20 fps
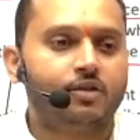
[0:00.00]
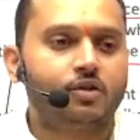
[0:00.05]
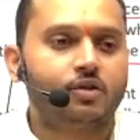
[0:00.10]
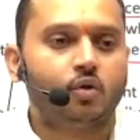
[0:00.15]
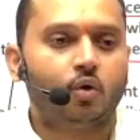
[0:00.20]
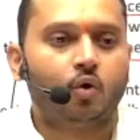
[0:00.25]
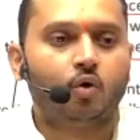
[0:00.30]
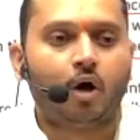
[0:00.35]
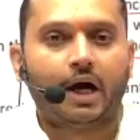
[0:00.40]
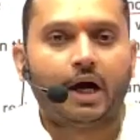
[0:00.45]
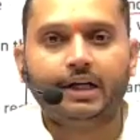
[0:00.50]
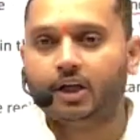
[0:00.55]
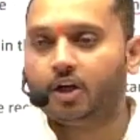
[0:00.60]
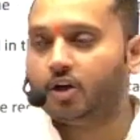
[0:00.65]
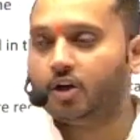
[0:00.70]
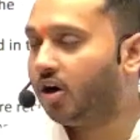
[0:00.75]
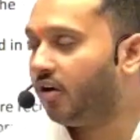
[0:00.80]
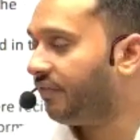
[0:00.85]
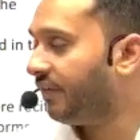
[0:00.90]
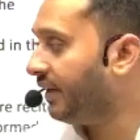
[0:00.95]
no
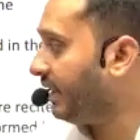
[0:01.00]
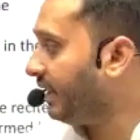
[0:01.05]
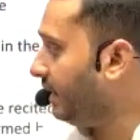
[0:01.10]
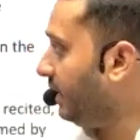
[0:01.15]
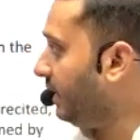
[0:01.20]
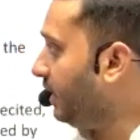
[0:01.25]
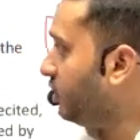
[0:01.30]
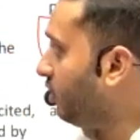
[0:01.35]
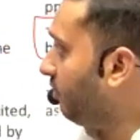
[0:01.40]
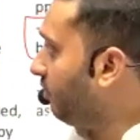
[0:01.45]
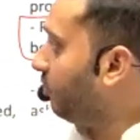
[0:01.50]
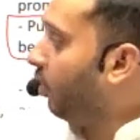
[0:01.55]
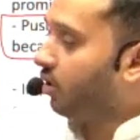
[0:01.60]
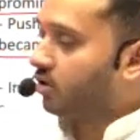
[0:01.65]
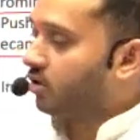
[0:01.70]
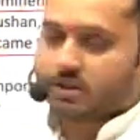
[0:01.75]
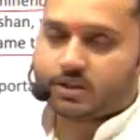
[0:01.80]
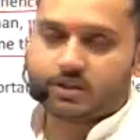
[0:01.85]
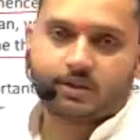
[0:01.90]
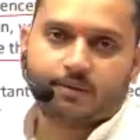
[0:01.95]
idol of any these of
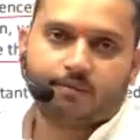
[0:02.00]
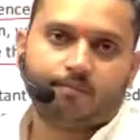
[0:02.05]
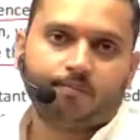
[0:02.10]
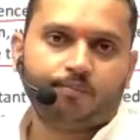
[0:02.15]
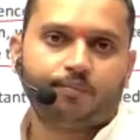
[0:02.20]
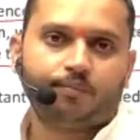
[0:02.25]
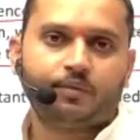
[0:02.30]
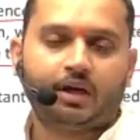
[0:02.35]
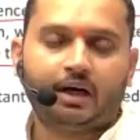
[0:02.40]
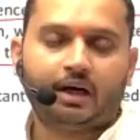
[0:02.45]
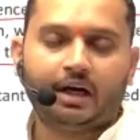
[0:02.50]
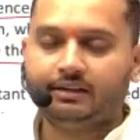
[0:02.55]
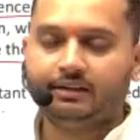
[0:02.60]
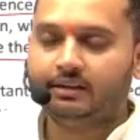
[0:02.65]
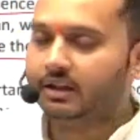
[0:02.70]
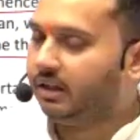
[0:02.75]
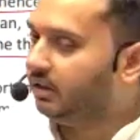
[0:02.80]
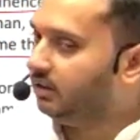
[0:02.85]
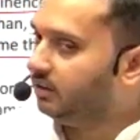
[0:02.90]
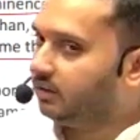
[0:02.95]
gods,
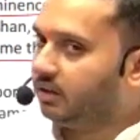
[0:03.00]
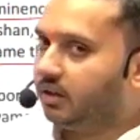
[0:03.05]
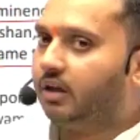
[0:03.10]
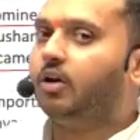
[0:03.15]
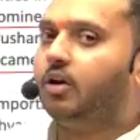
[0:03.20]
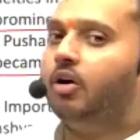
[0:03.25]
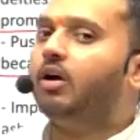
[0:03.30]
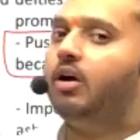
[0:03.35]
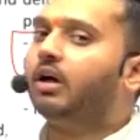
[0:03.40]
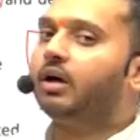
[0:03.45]
either Indra or